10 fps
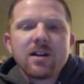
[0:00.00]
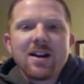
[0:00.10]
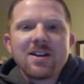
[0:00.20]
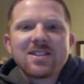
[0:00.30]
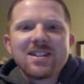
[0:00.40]

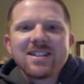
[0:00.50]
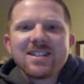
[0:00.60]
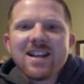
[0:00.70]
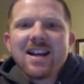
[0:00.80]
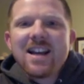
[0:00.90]

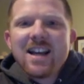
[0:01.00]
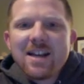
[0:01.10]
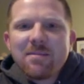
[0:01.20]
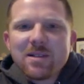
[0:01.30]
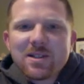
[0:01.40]
Harrison's
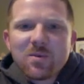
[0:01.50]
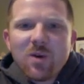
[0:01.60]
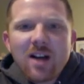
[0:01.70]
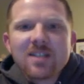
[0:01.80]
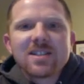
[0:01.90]
and Miss
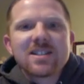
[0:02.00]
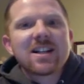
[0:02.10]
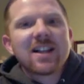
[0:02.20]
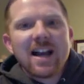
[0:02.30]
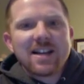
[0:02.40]
Watts's
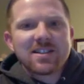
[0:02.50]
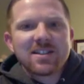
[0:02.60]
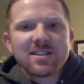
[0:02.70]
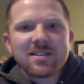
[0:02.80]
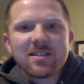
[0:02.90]

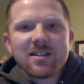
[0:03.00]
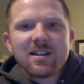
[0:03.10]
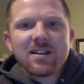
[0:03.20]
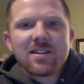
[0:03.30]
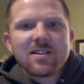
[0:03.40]
classes.
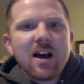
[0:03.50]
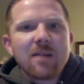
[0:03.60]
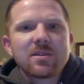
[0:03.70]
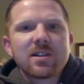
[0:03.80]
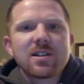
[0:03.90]
The
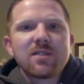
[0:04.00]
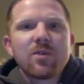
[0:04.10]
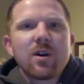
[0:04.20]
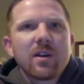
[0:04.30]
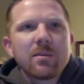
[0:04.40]
top
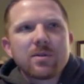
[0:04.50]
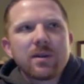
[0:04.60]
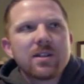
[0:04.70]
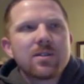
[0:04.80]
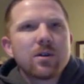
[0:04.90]
64. I think
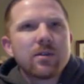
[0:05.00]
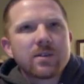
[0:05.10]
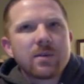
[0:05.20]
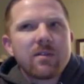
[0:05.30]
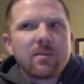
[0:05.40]
between the two of
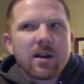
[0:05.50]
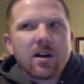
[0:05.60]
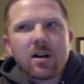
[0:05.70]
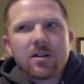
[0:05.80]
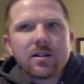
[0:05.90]
us we have about
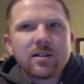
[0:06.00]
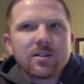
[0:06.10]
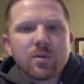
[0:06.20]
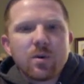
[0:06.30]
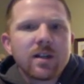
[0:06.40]

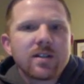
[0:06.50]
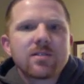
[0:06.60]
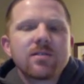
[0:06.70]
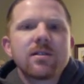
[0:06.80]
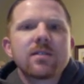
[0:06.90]
120
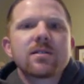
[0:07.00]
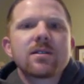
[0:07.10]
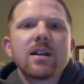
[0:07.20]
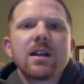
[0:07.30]
students.